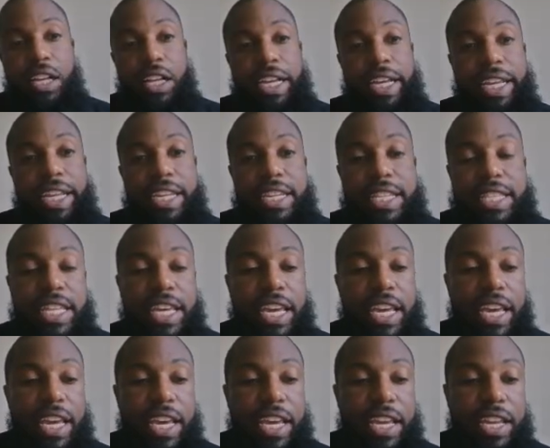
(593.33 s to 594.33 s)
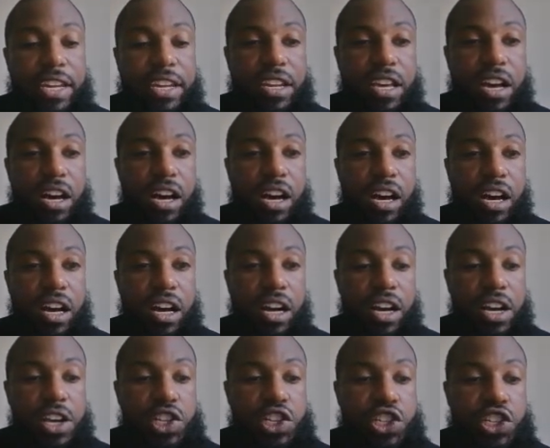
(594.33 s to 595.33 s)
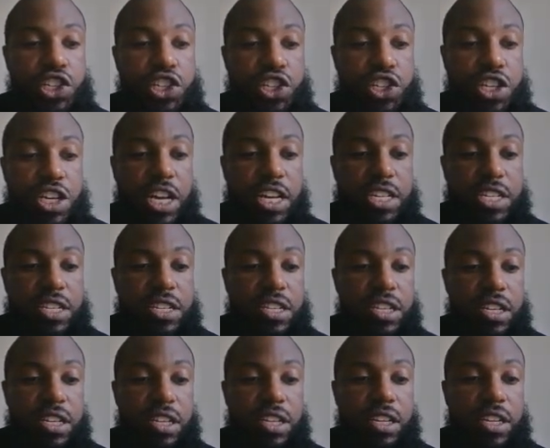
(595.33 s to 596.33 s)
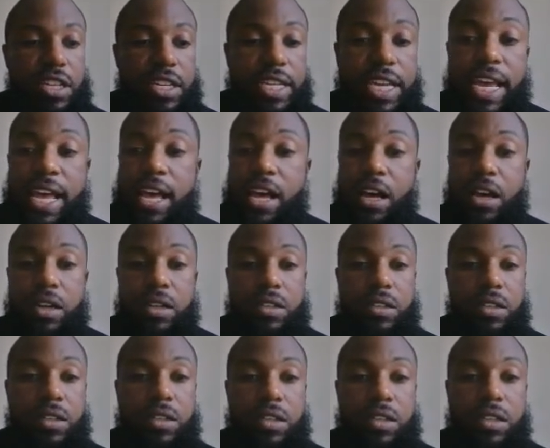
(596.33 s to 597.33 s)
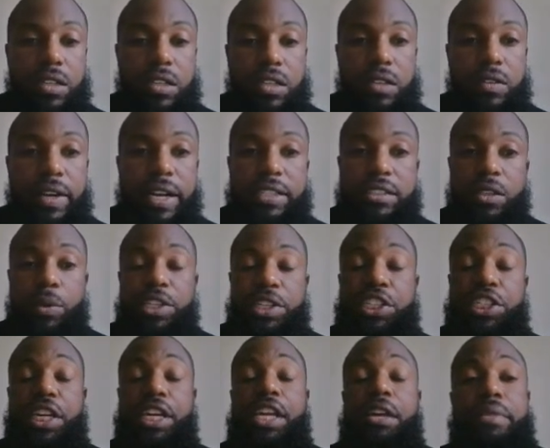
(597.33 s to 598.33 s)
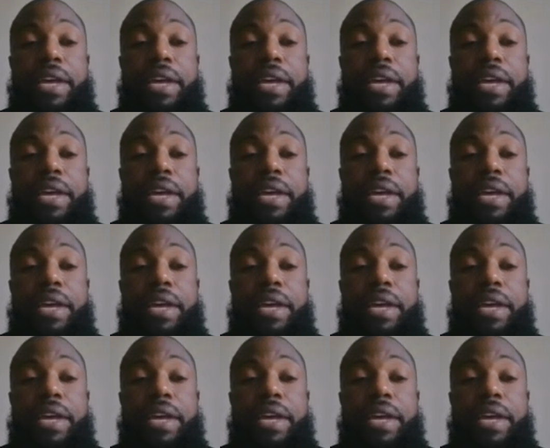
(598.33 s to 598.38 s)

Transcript: and then shut down, right? So we shut him